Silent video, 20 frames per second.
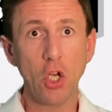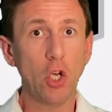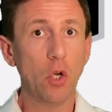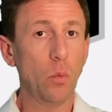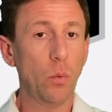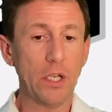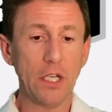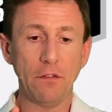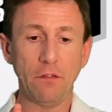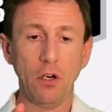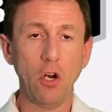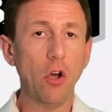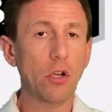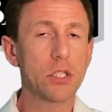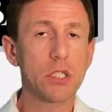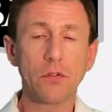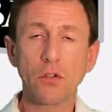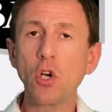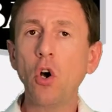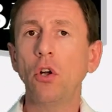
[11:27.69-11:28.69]
We have lots
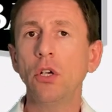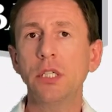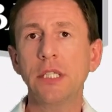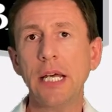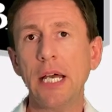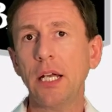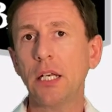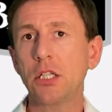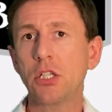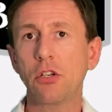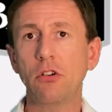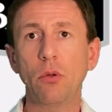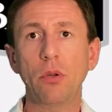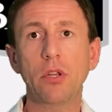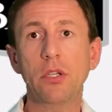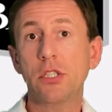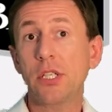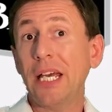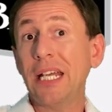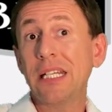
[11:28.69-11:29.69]
of contacts through
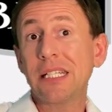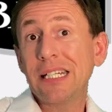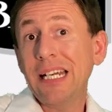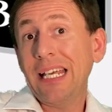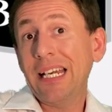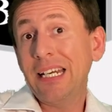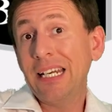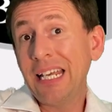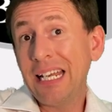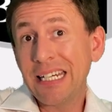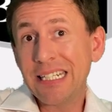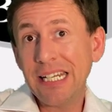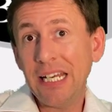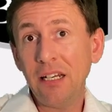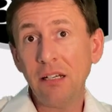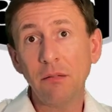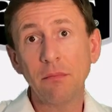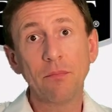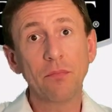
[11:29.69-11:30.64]
sites like LinkedIn.